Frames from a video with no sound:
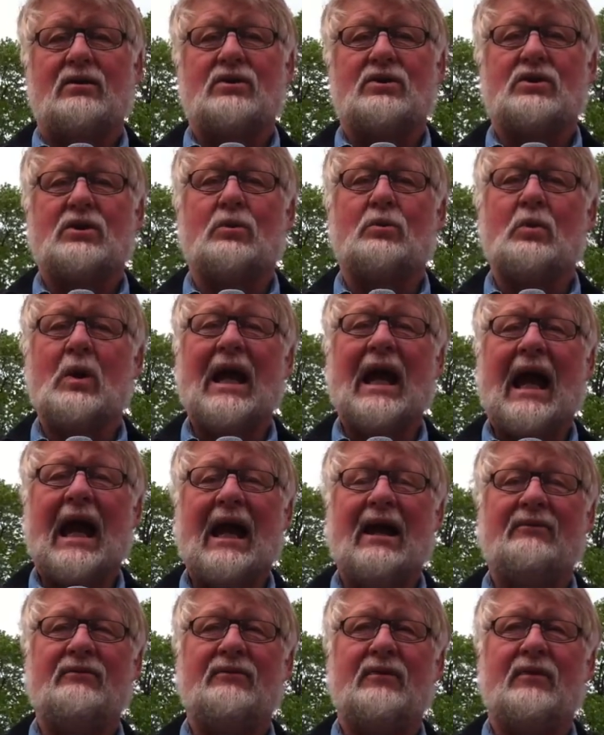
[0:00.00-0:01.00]
So we
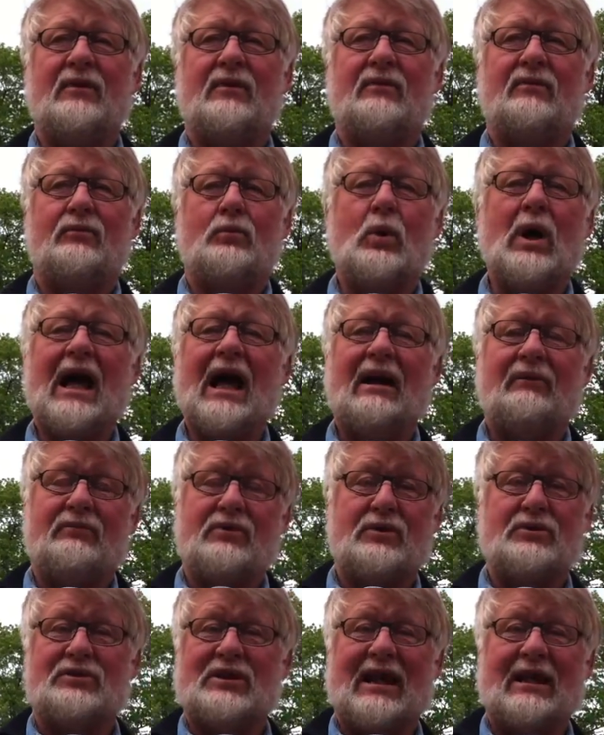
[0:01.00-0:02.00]

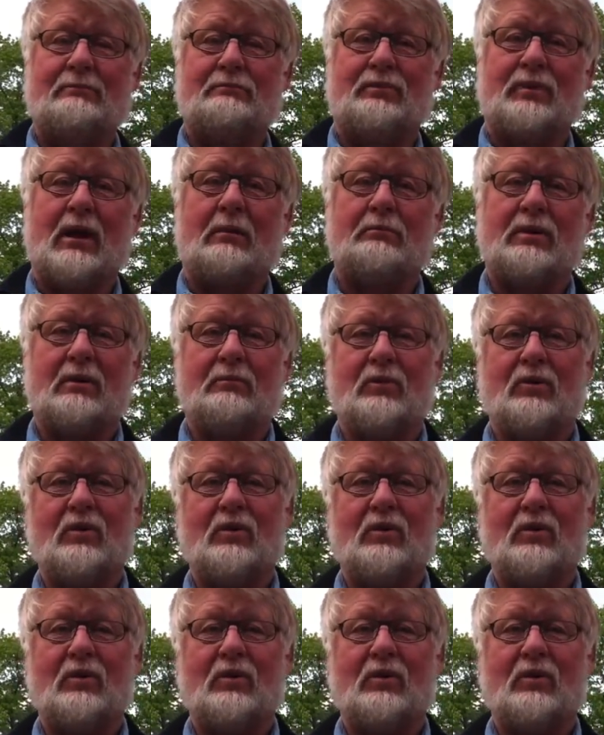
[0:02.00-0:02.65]
have the same problem.